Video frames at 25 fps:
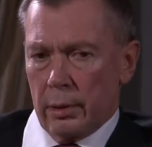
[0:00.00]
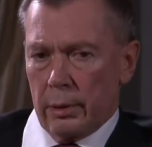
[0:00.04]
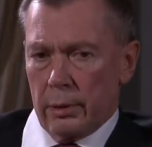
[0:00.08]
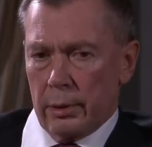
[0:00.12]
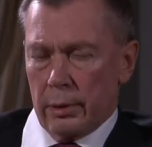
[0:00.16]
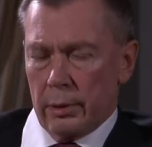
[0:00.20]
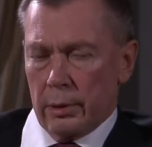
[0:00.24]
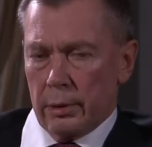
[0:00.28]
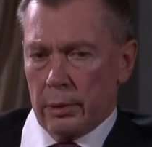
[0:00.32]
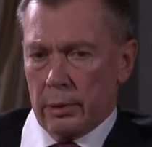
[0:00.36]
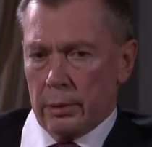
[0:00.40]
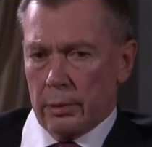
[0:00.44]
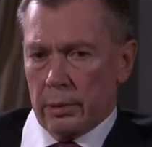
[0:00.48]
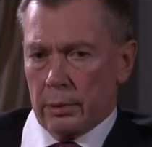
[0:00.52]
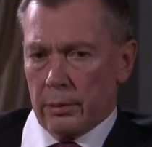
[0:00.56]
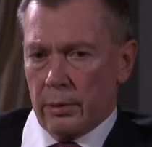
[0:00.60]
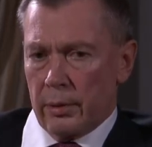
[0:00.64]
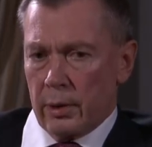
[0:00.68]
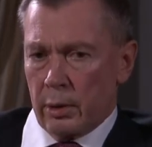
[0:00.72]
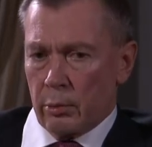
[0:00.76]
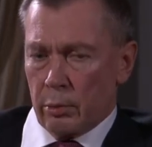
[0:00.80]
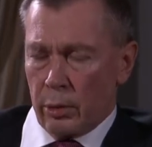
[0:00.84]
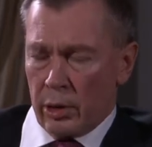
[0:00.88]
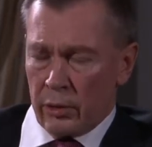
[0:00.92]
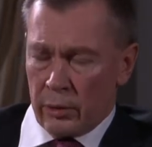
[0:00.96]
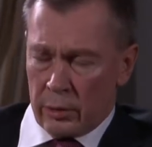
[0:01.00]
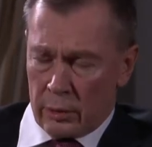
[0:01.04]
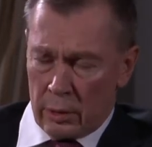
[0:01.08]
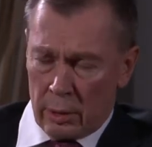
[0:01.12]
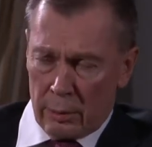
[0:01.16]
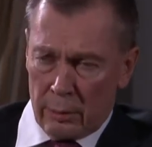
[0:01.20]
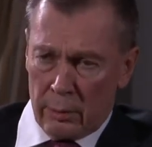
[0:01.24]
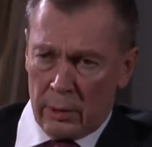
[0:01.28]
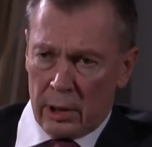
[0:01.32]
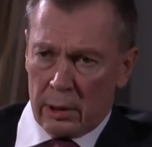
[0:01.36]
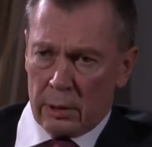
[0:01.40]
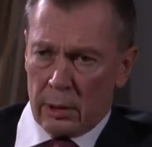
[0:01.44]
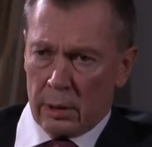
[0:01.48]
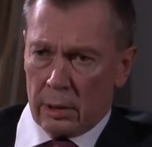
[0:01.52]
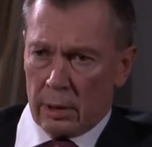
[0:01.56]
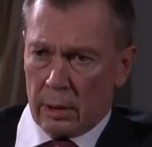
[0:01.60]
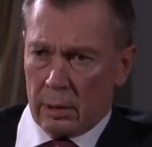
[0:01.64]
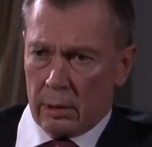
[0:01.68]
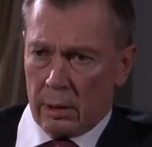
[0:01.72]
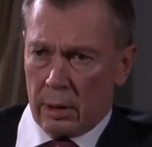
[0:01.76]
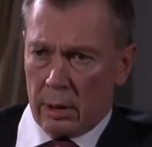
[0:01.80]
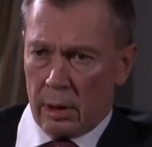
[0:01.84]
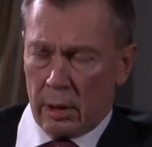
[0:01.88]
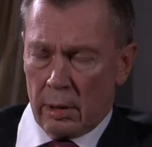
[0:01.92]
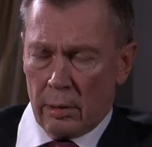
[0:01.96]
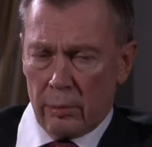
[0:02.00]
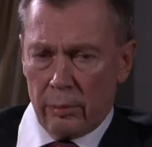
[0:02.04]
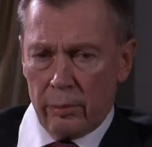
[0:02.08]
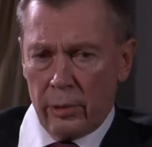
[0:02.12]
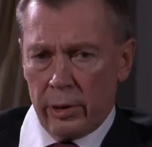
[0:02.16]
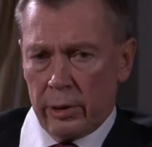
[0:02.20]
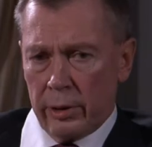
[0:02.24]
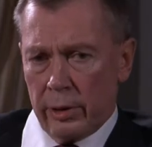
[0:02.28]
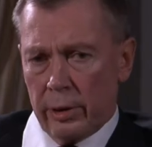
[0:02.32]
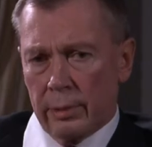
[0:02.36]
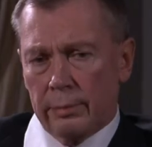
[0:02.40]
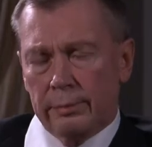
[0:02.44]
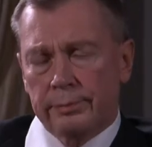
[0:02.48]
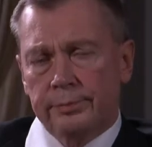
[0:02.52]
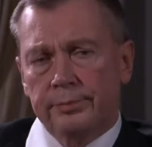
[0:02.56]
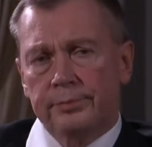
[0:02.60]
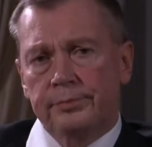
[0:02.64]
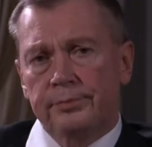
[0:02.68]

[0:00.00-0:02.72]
The Western media are very